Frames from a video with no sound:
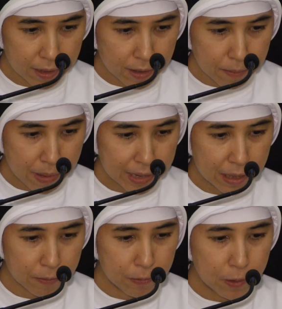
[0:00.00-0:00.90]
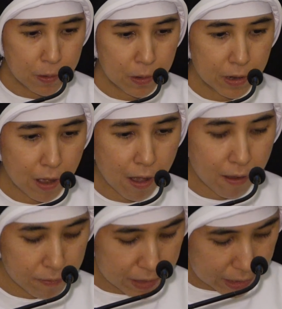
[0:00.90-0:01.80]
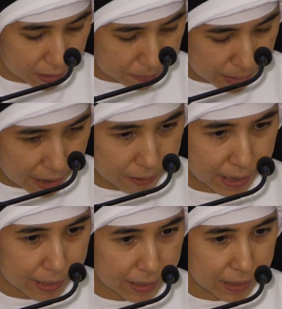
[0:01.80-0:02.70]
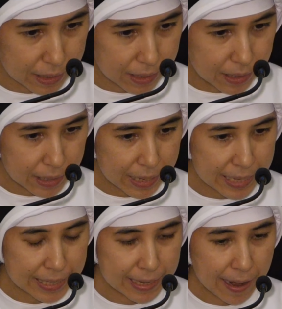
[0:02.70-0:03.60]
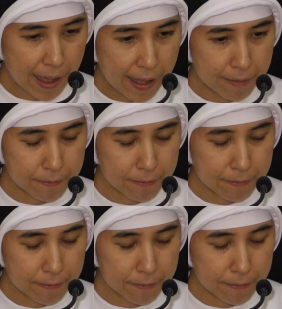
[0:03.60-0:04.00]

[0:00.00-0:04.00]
But the fruit of the Spirit is love,